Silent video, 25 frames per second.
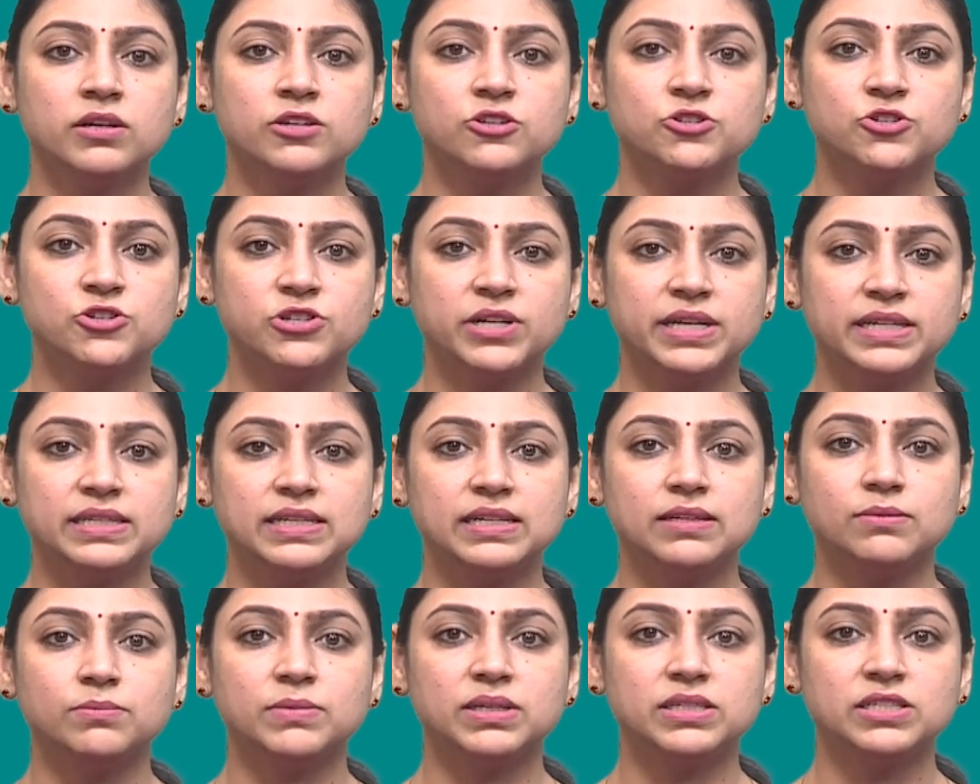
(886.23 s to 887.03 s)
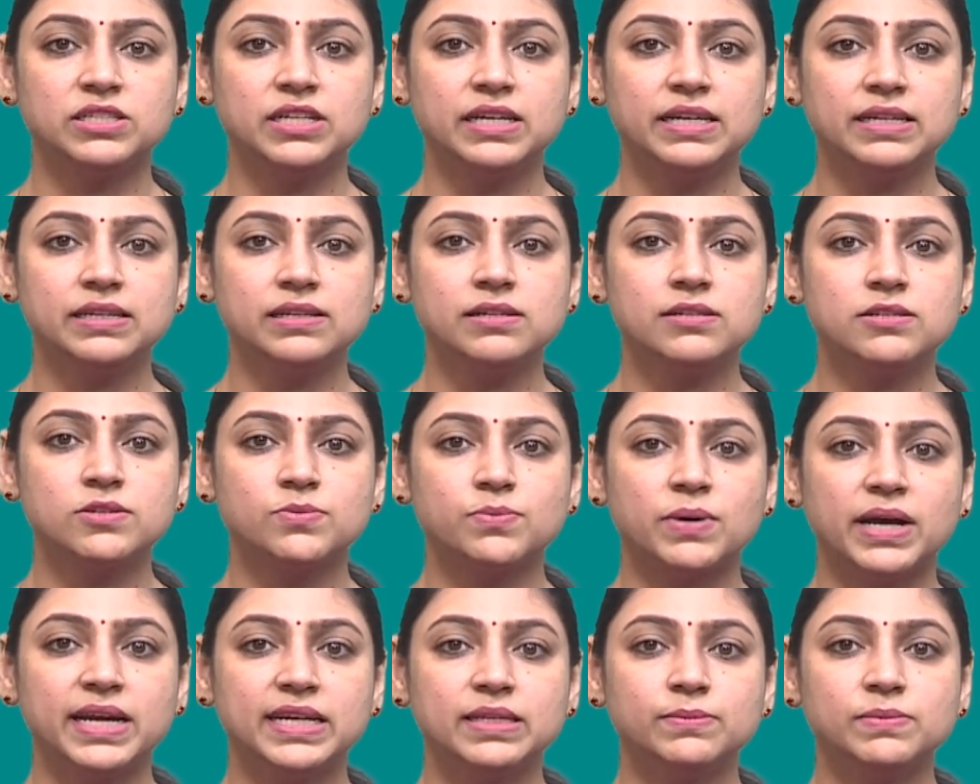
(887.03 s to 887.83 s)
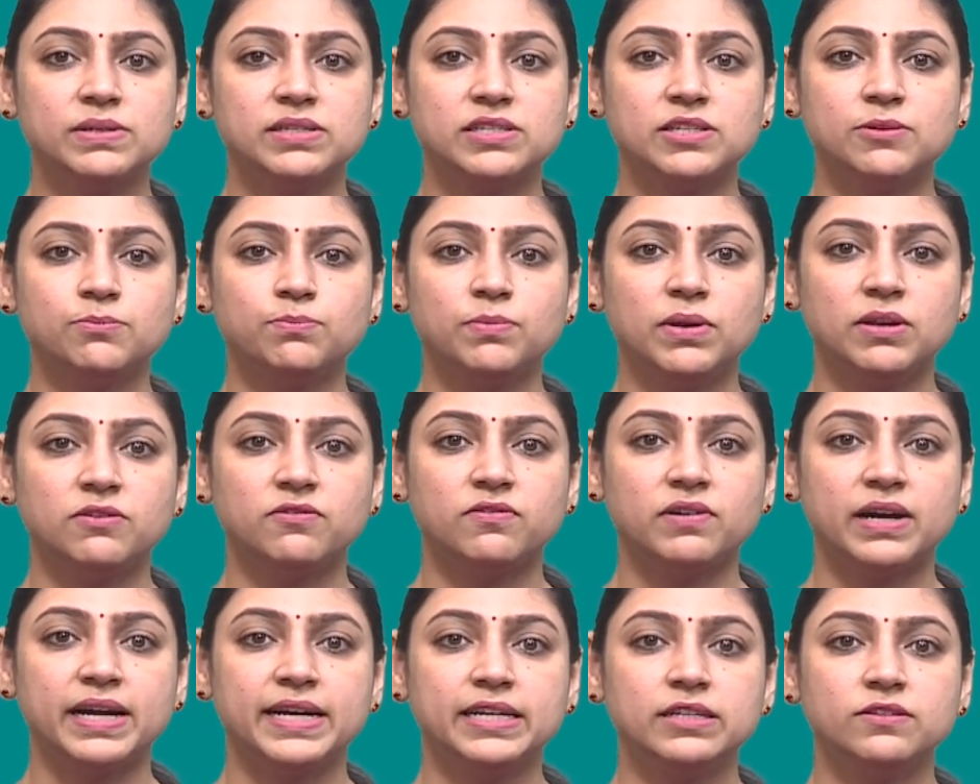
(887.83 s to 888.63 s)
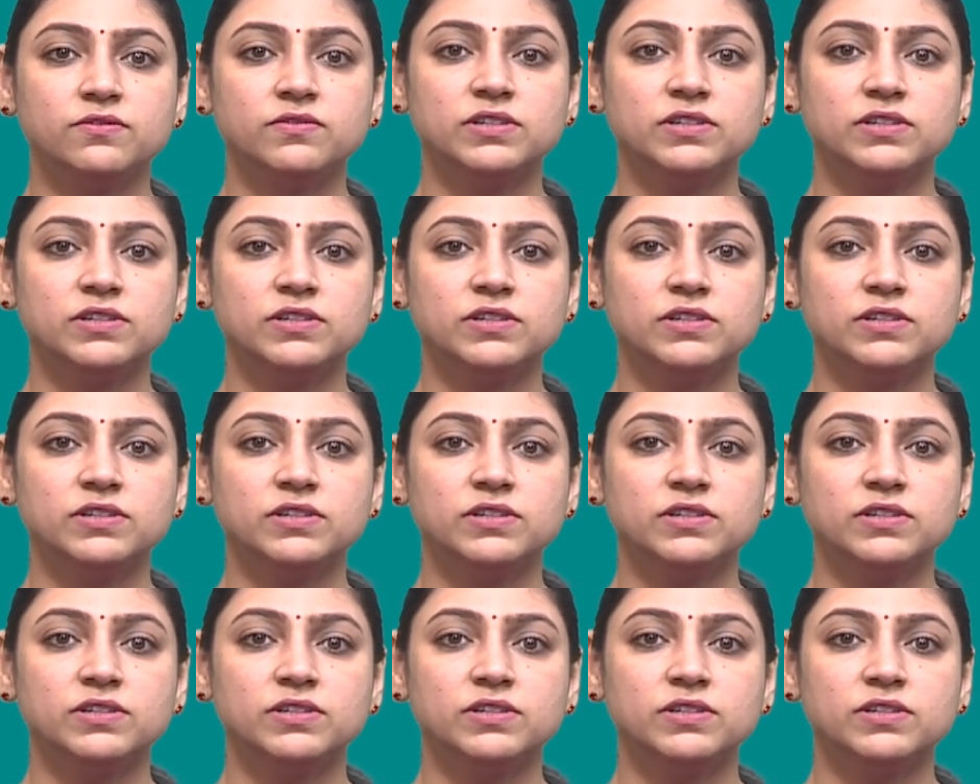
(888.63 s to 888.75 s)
Shading, materials might be simplified